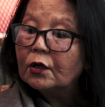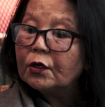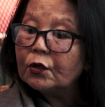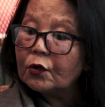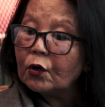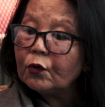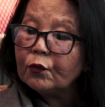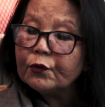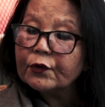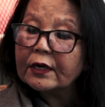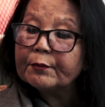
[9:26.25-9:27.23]

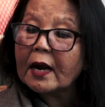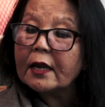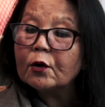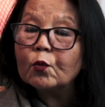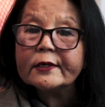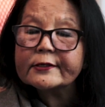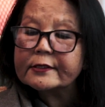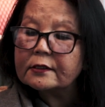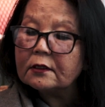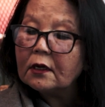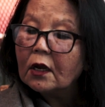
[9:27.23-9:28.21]
You can buy a
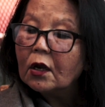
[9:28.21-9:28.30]
whistle